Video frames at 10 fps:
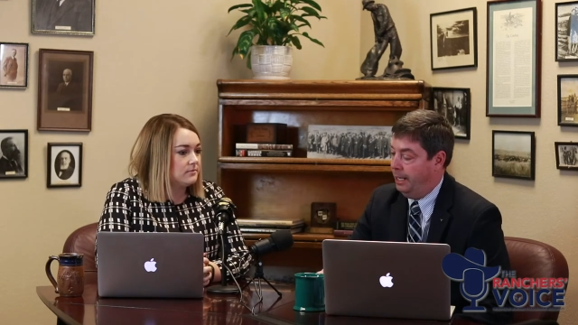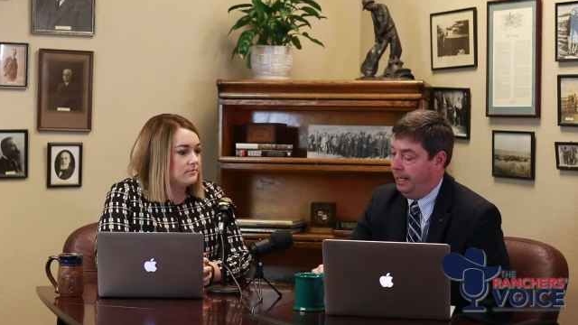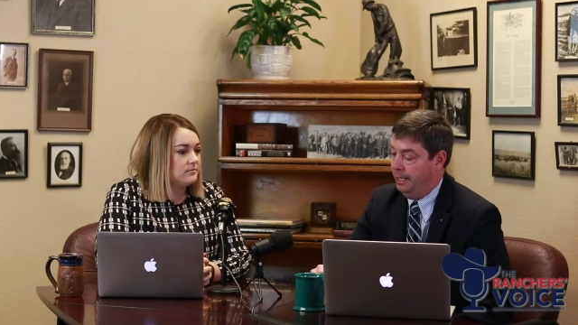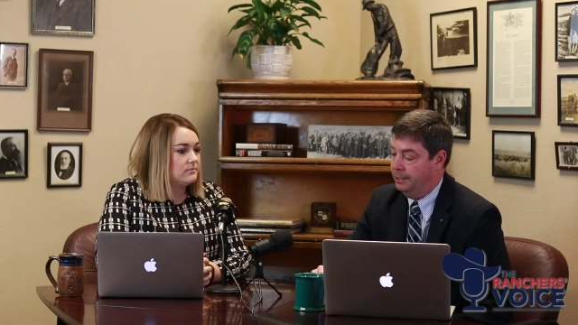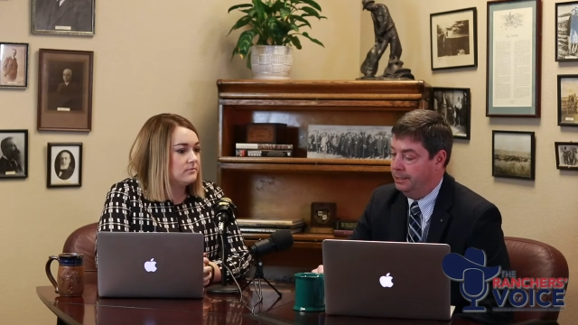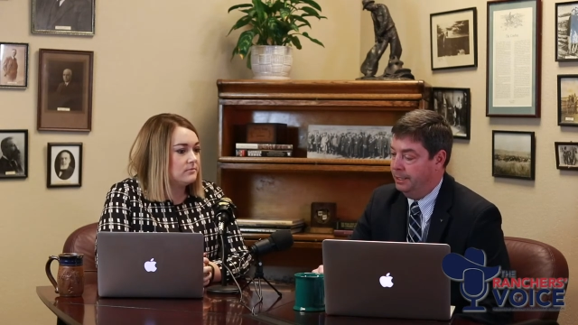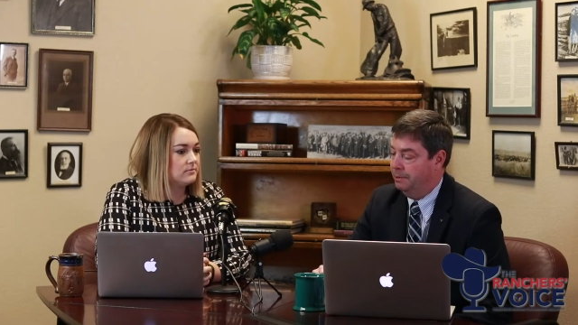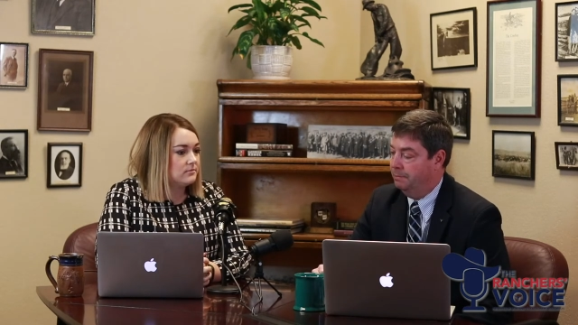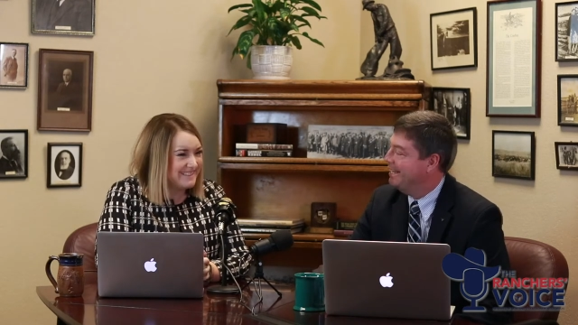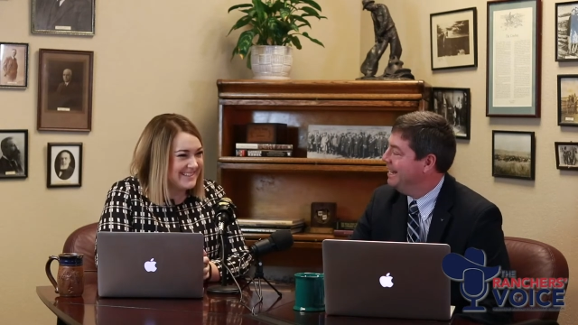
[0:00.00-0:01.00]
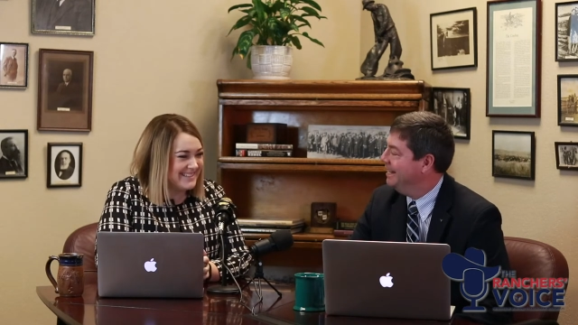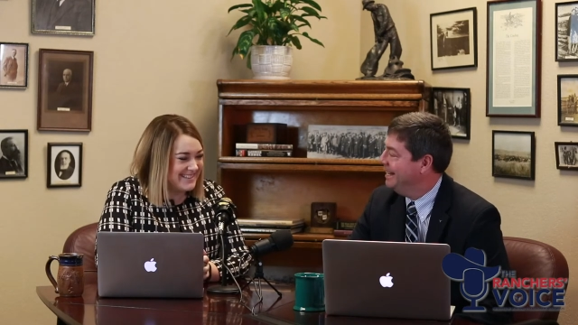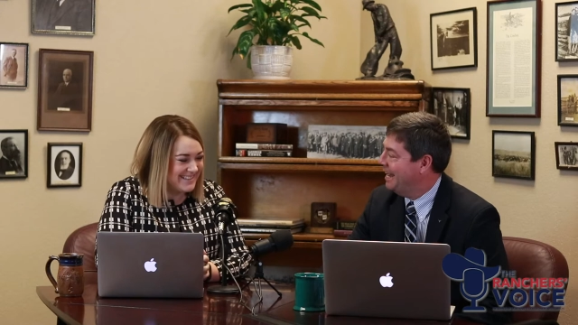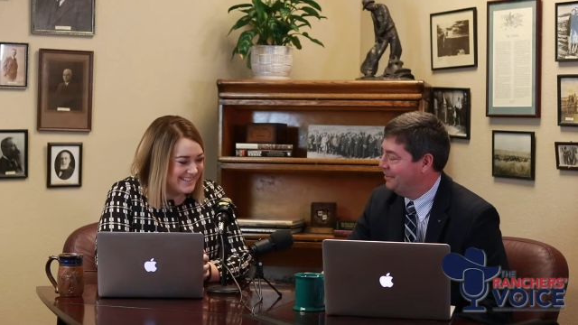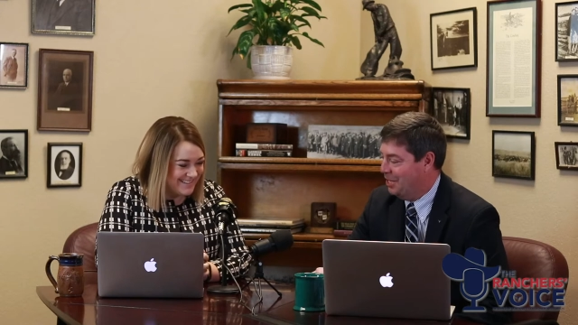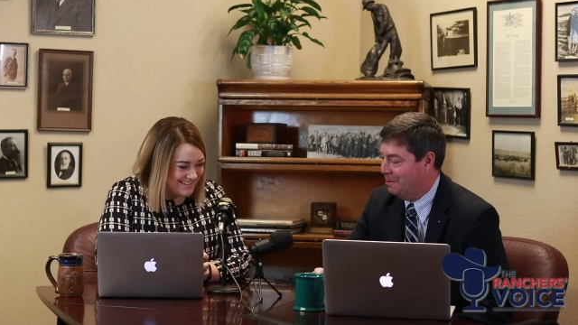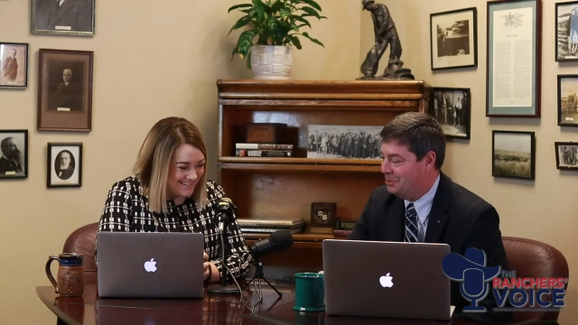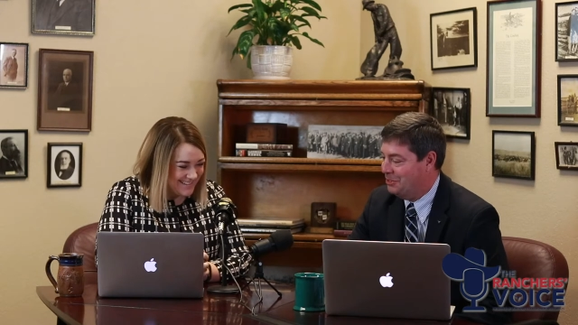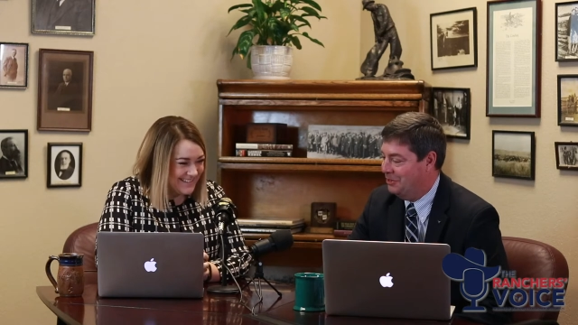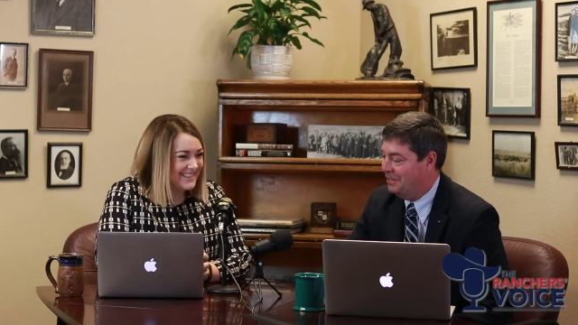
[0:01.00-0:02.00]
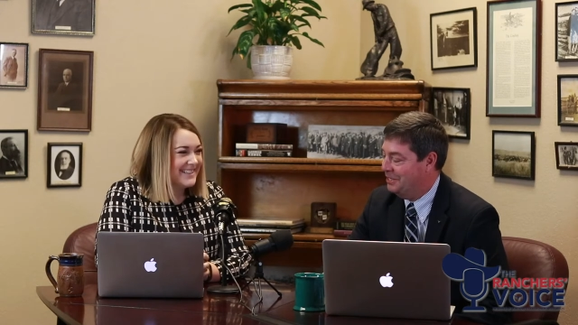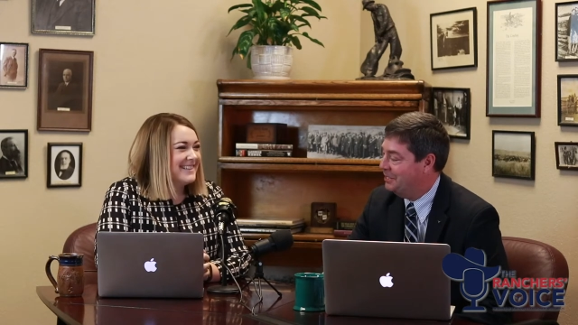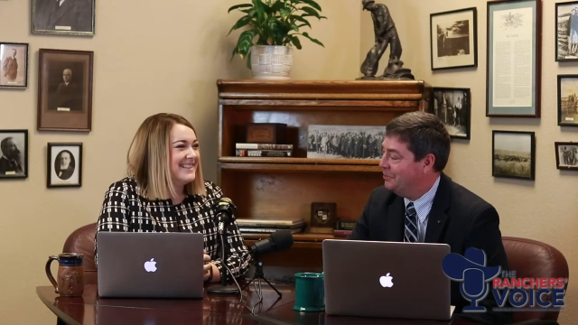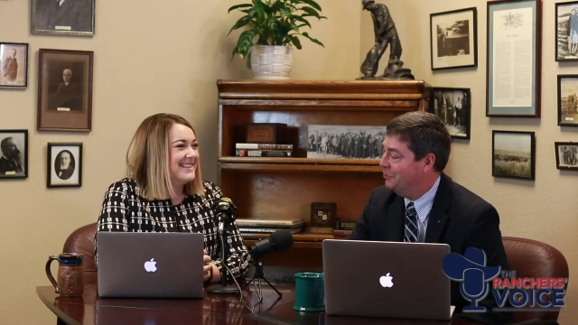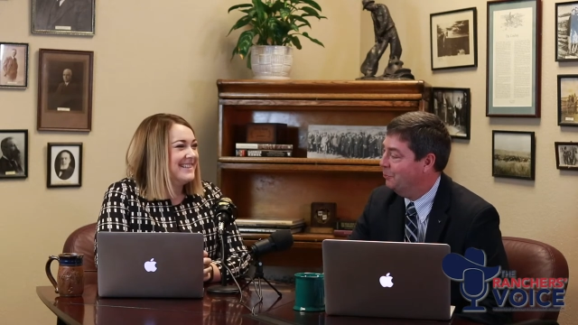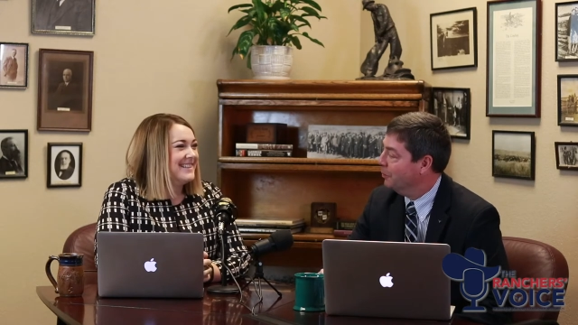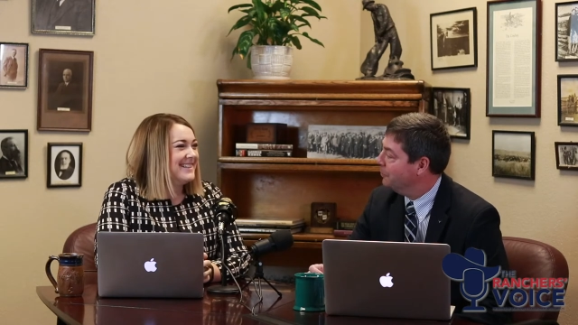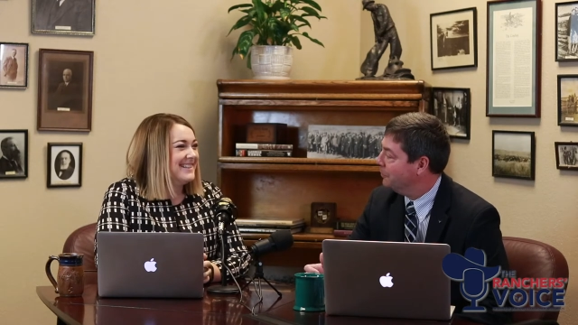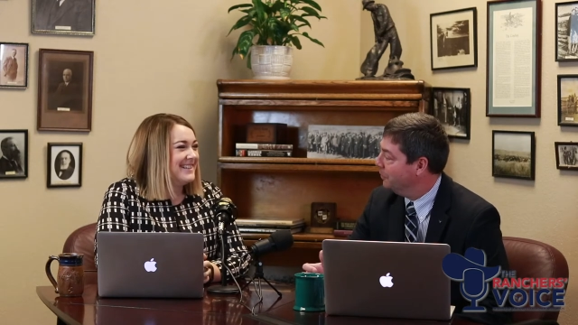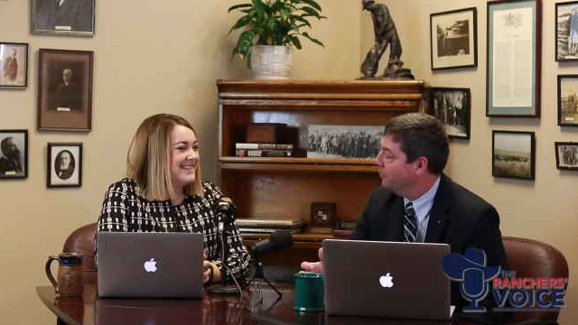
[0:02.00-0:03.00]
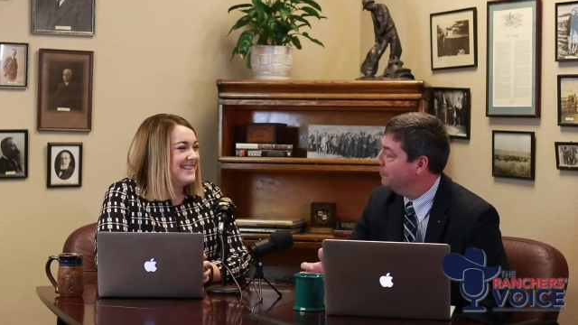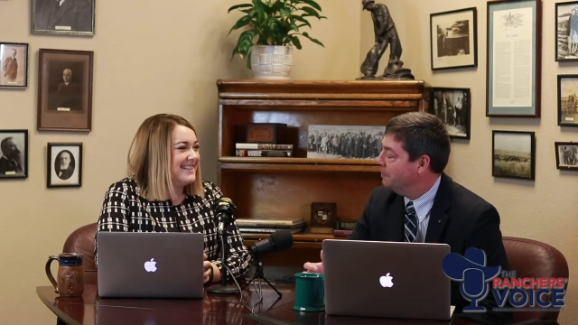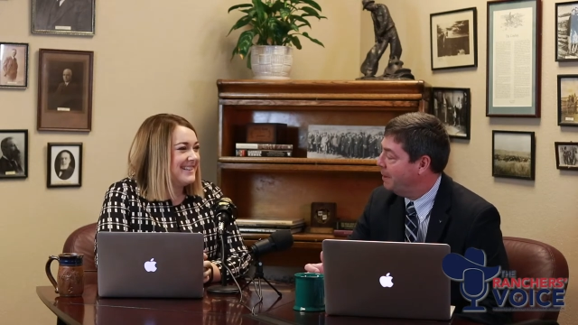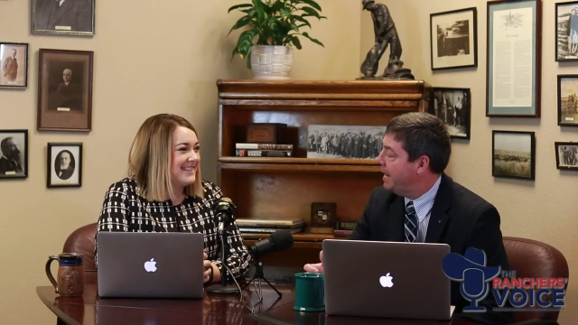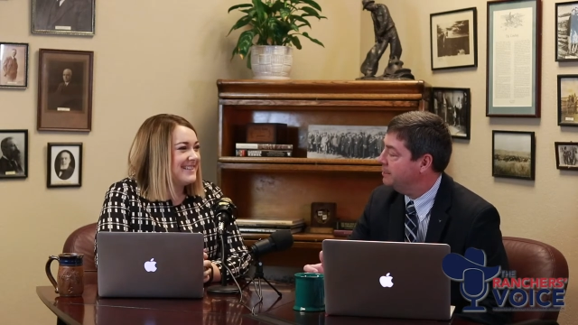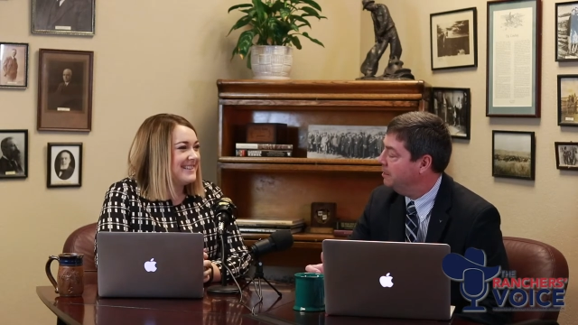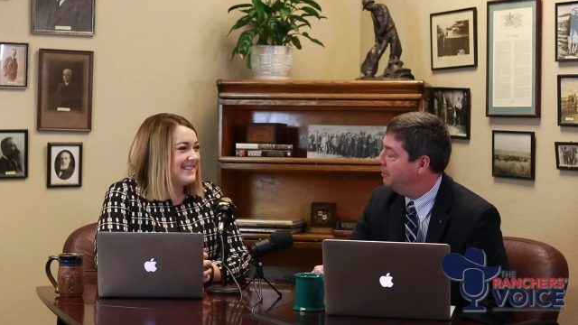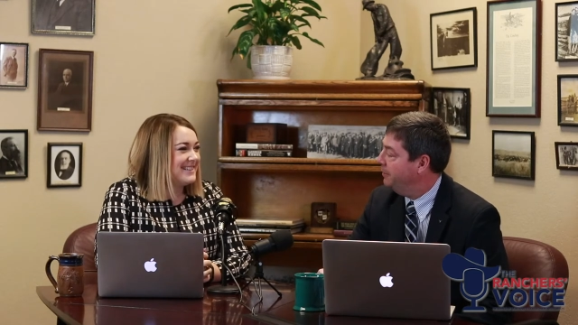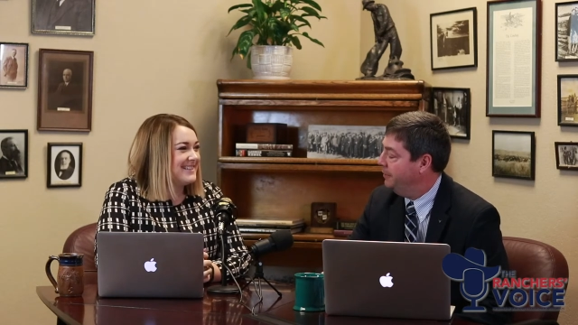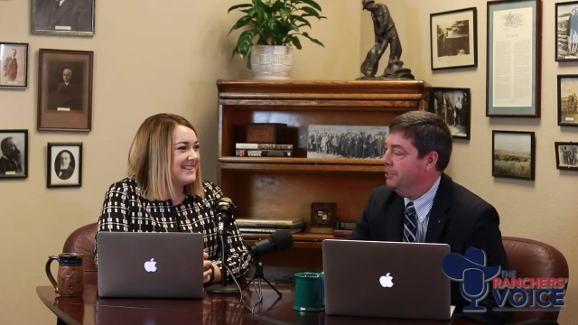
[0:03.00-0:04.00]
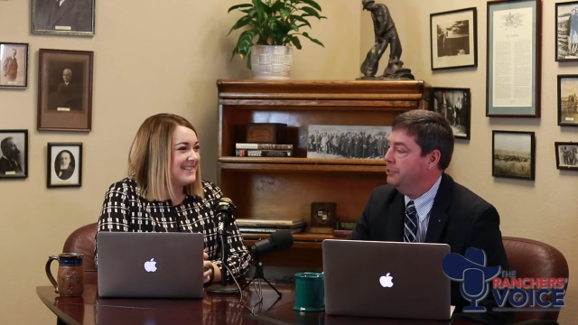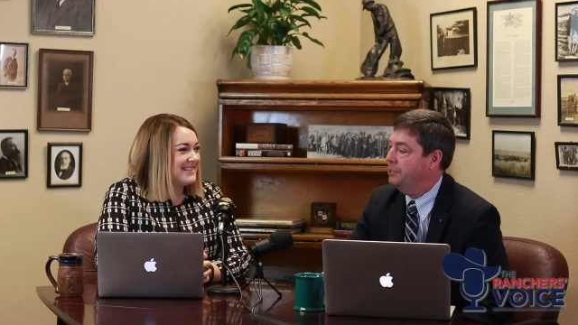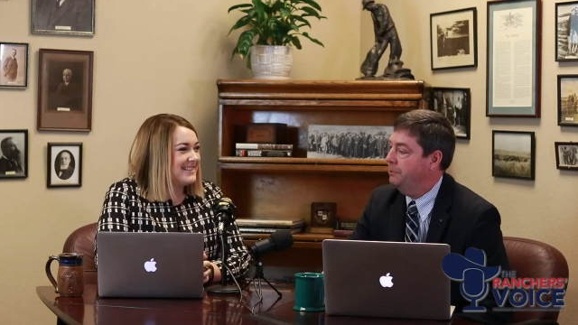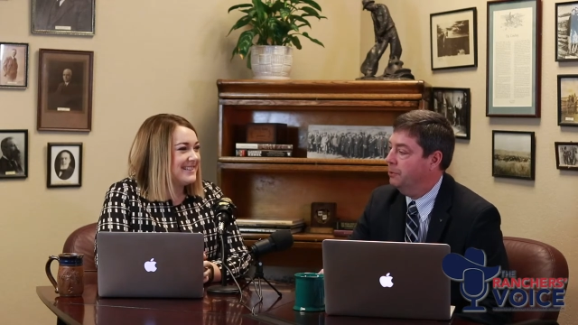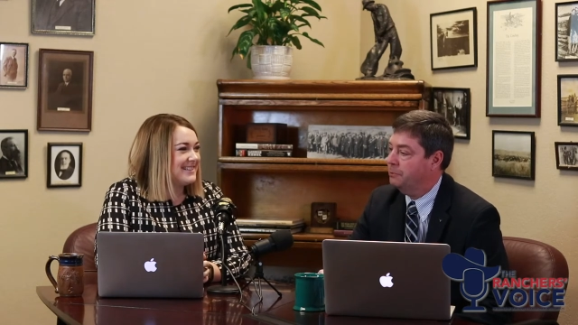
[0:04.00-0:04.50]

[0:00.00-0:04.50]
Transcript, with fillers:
Speaker 1: and um, had the opportunity to work with her over the past couple of years.